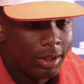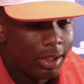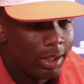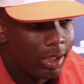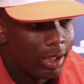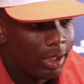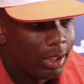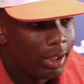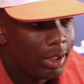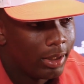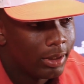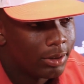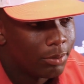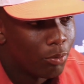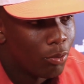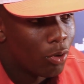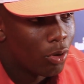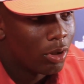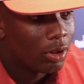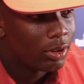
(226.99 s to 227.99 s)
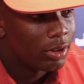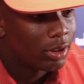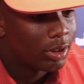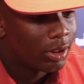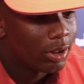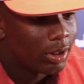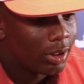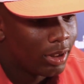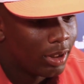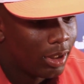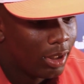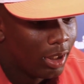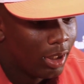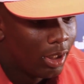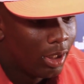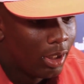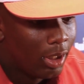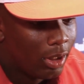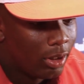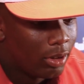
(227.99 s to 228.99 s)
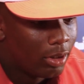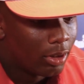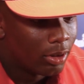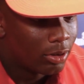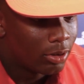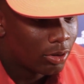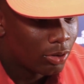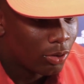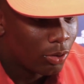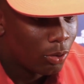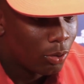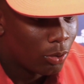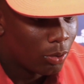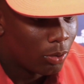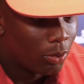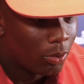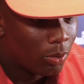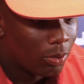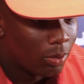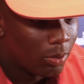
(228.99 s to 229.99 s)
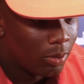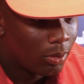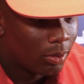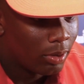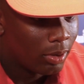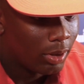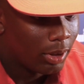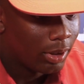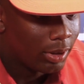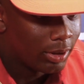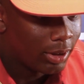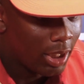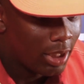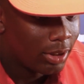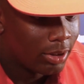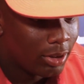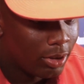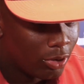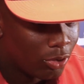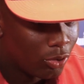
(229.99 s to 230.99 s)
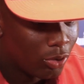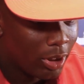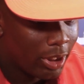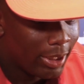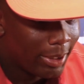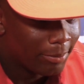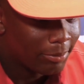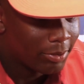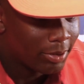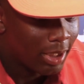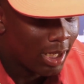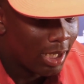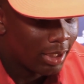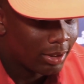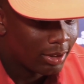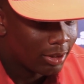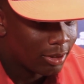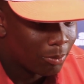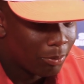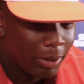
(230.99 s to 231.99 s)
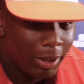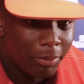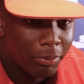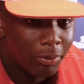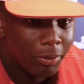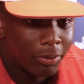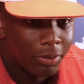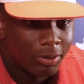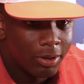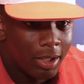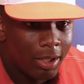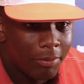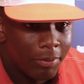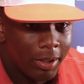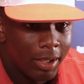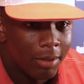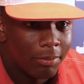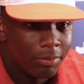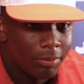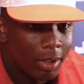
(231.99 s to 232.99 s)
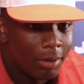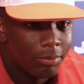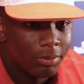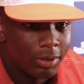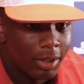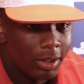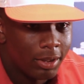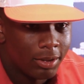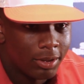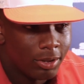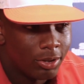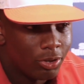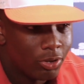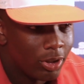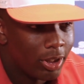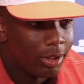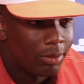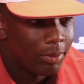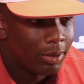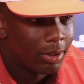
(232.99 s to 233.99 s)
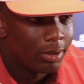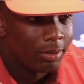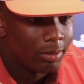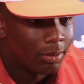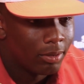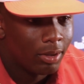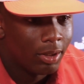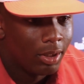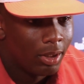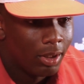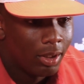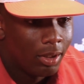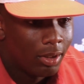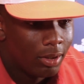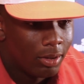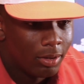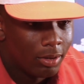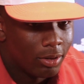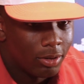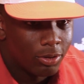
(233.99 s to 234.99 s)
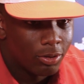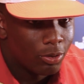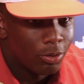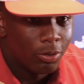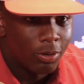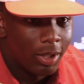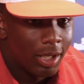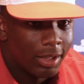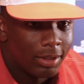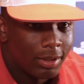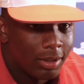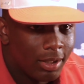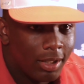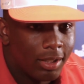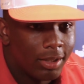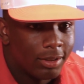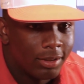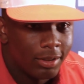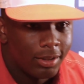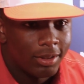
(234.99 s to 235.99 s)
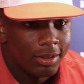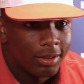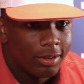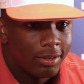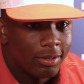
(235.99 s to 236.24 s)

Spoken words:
And it's more into the school and chasing dreams, not just people. So, I mean, I'm chasing a dream, and the school has a legacy.